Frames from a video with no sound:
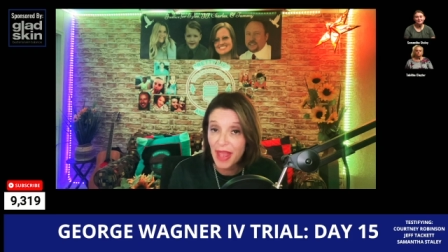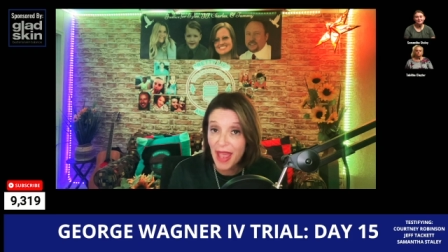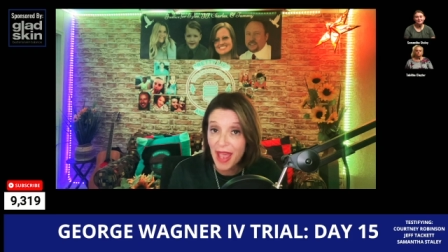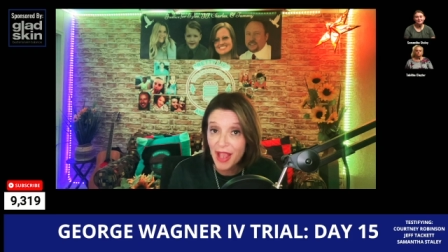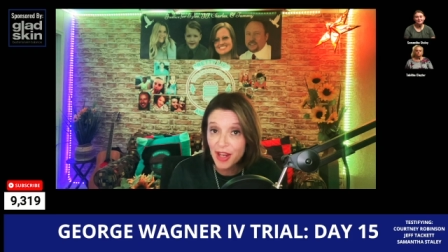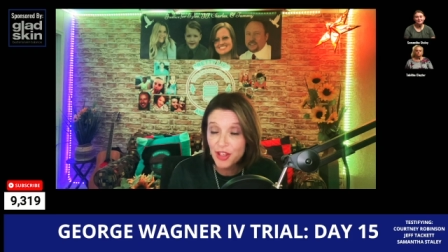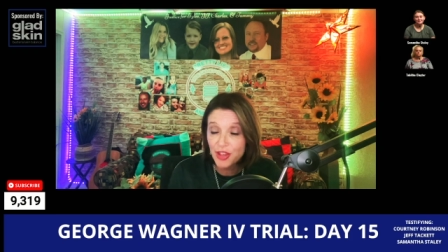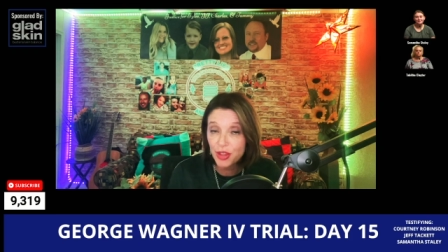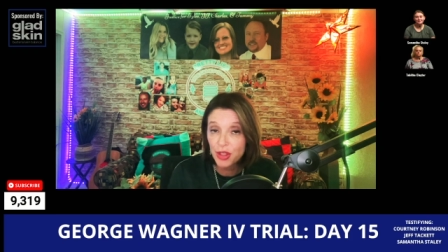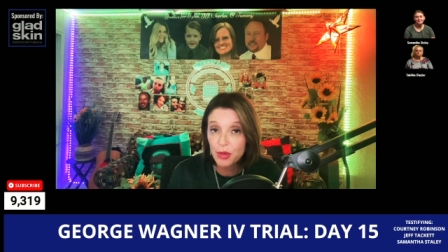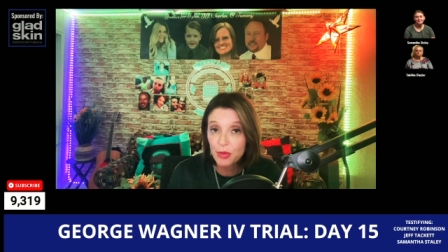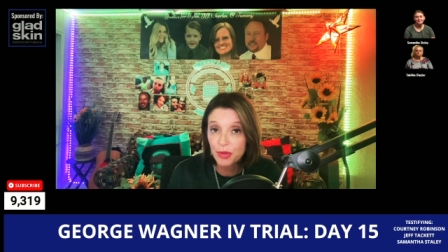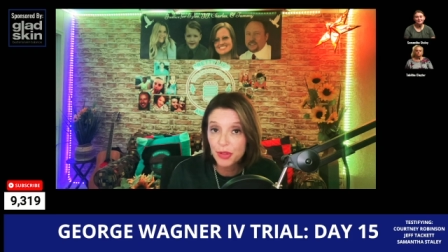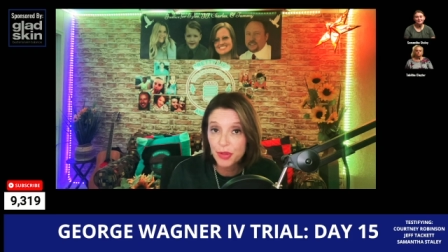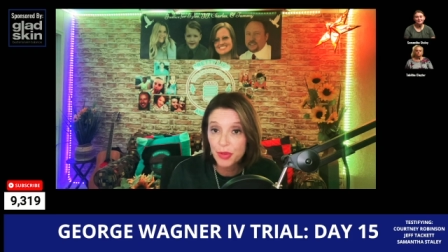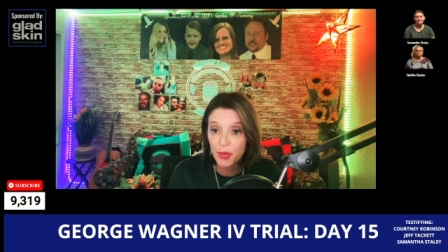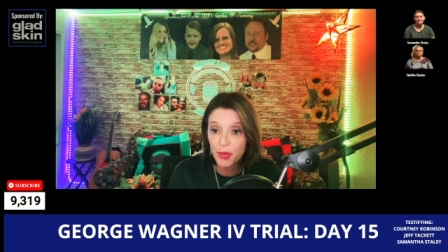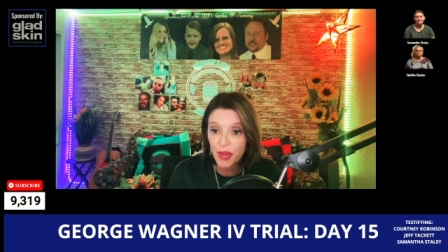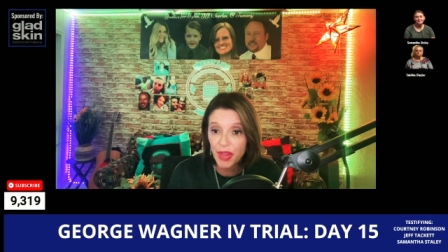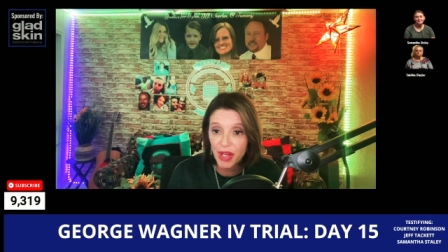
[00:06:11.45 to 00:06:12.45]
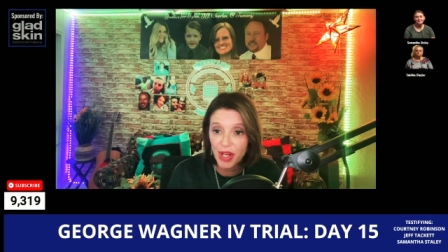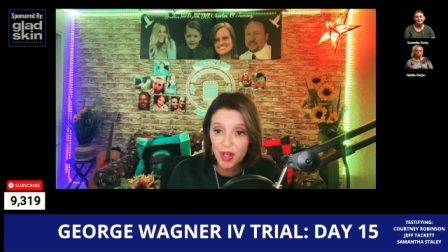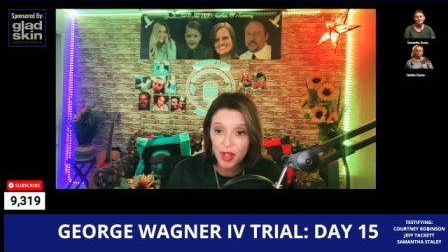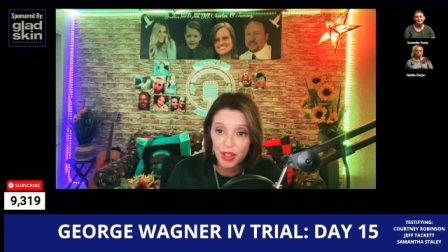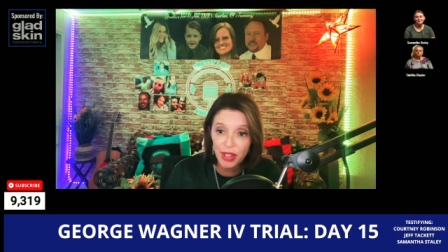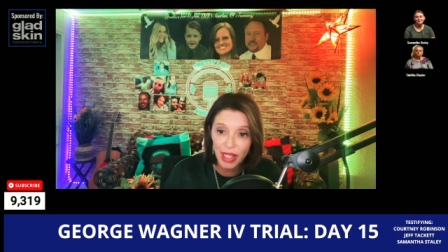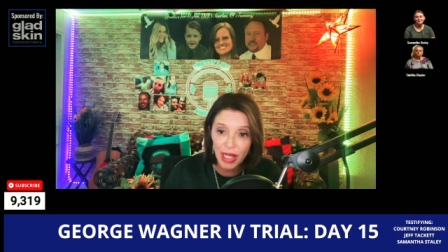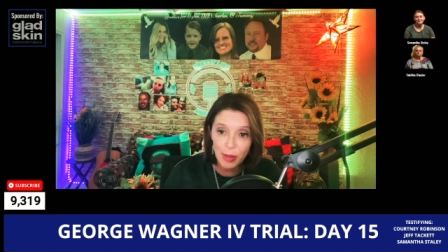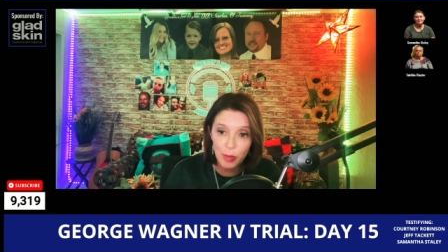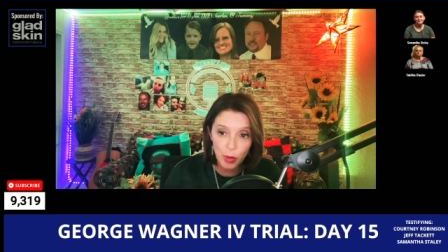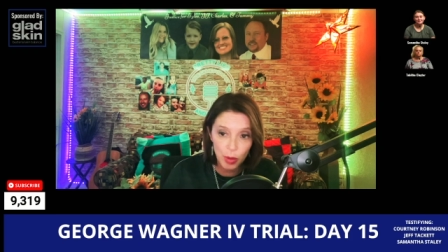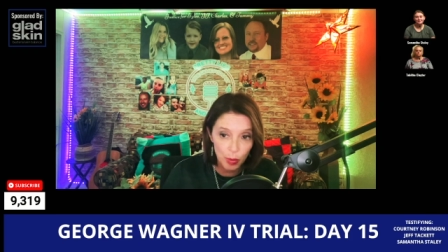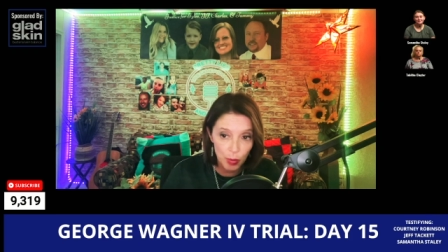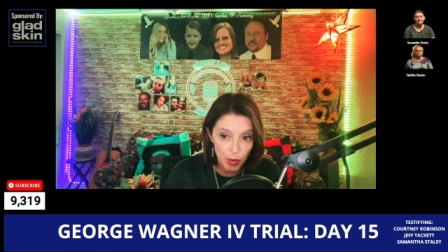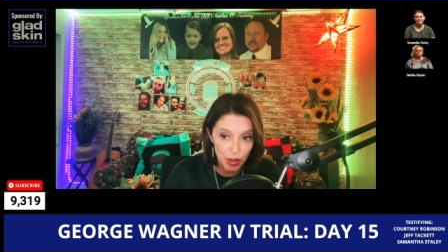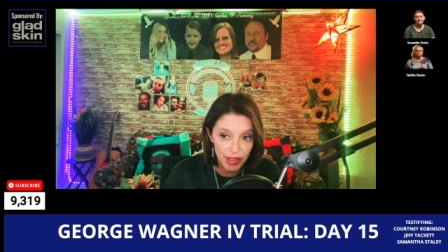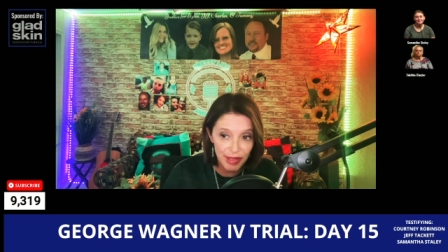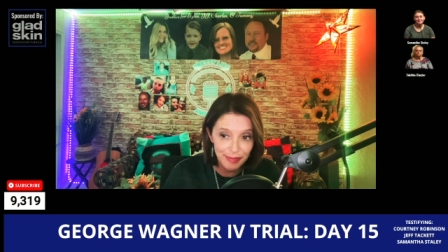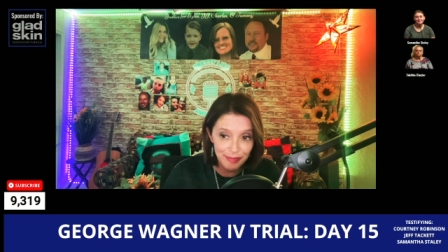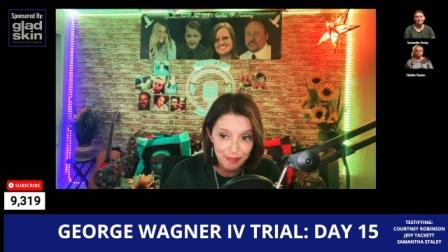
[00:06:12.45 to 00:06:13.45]
actually was the one that called
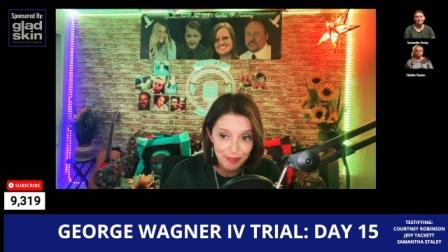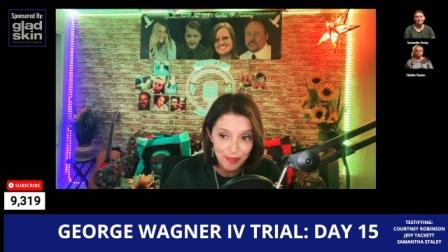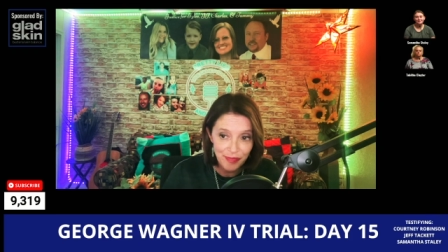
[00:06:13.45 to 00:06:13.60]
911.